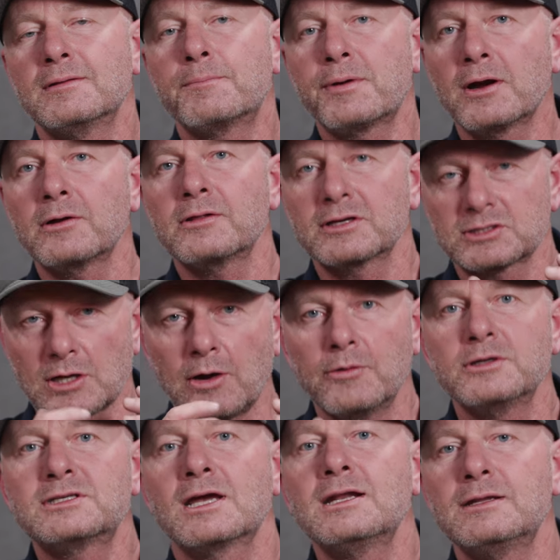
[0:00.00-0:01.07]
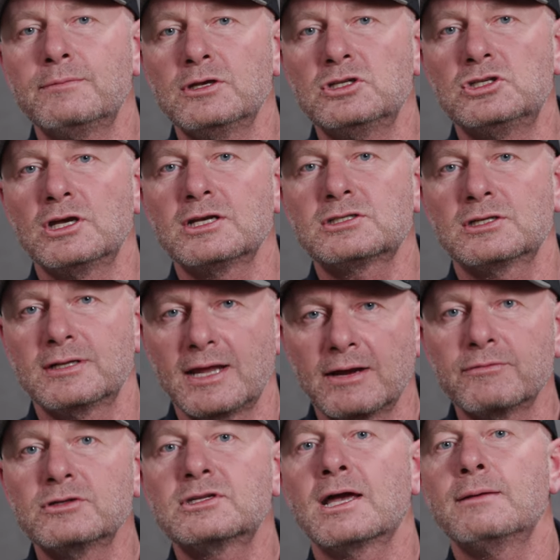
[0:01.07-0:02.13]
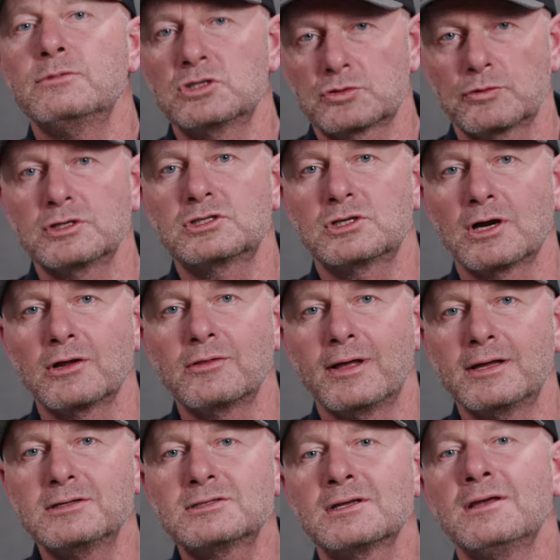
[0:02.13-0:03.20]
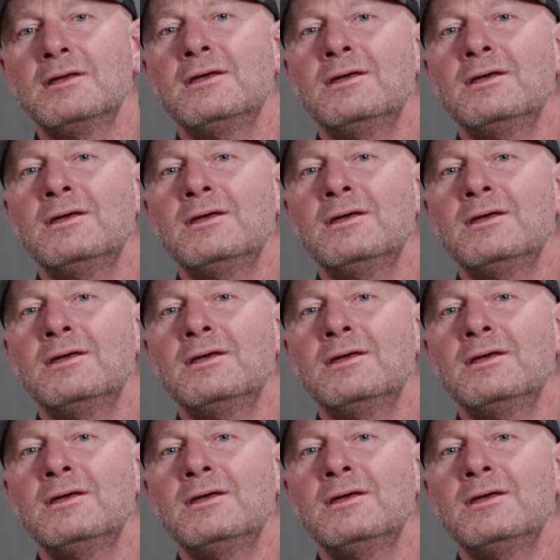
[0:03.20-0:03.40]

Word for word: the parallax always had to be adjusted every time you switched yard lines.